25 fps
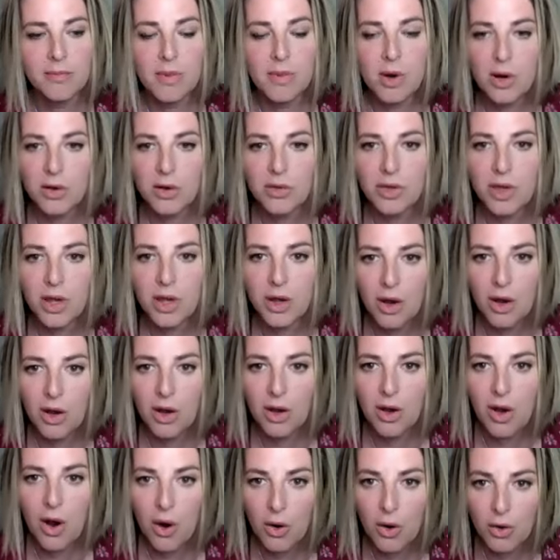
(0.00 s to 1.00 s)
the the
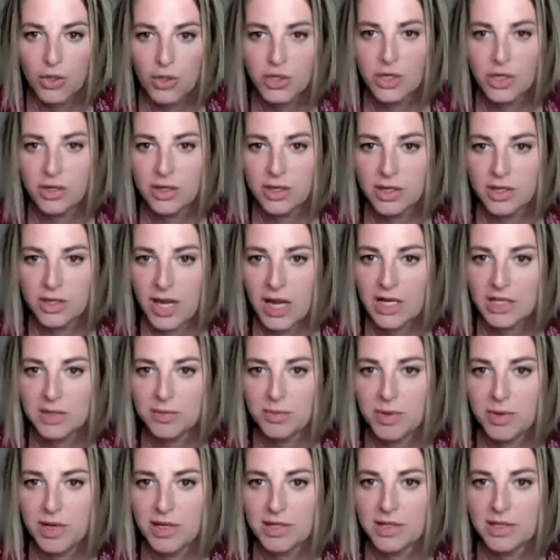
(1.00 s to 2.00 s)
ocean that
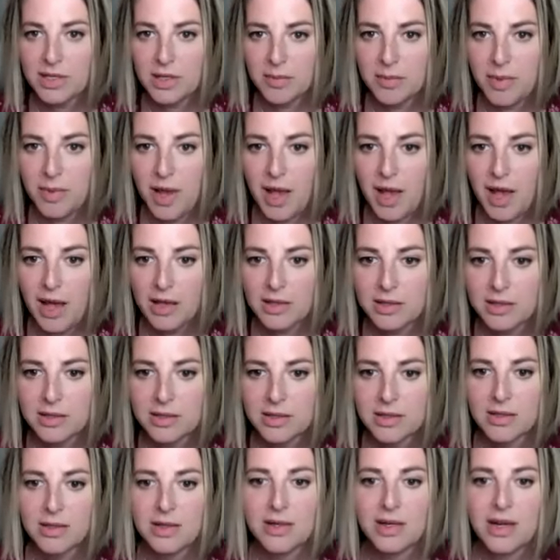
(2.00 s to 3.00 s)
takes place in the
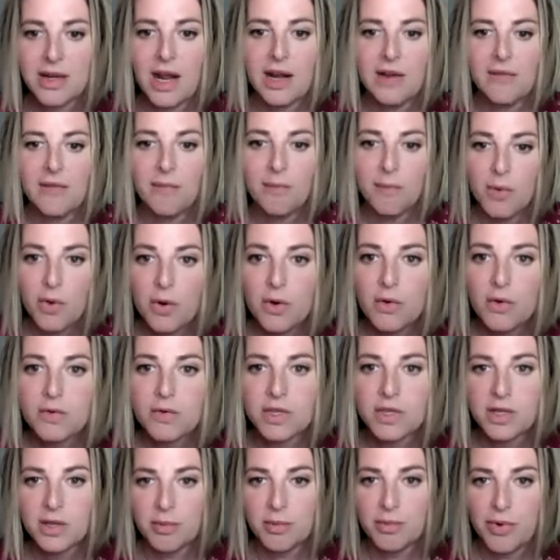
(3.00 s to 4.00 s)
past kind of
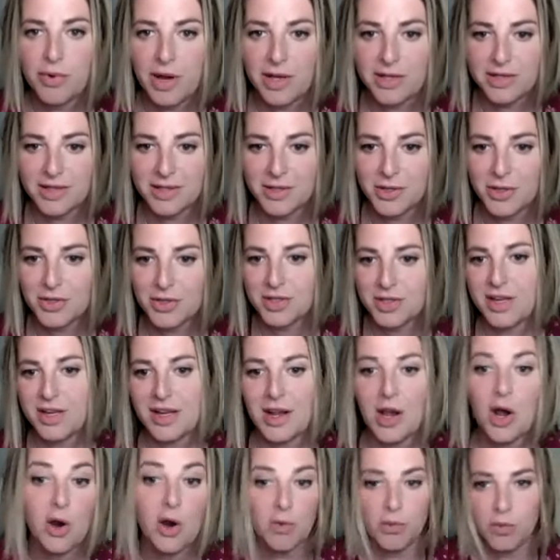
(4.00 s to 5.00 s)
moves to the present there's
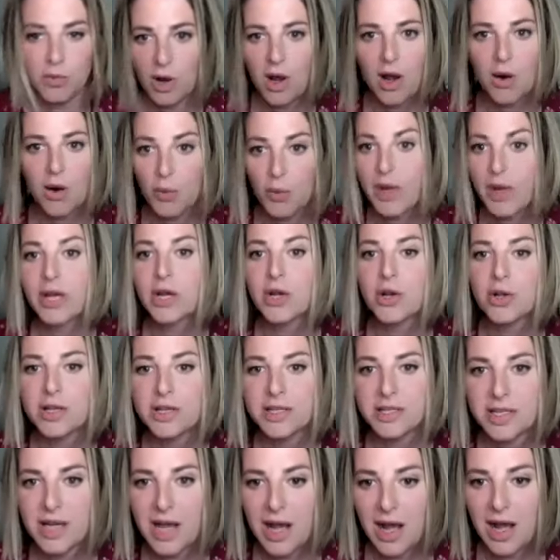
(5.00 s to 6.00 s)
like a, a wrinkle
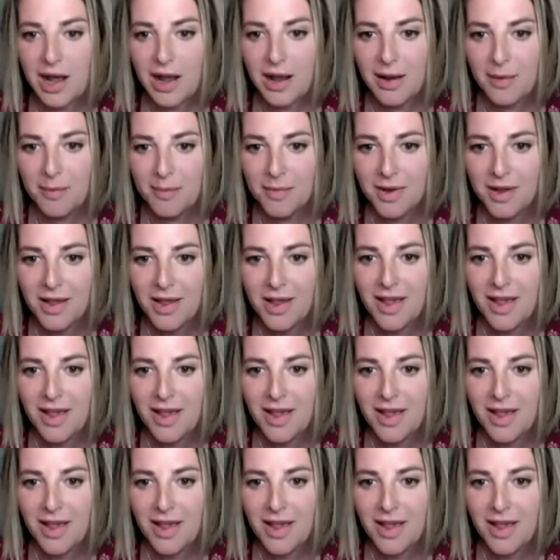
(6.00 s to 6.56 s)
in time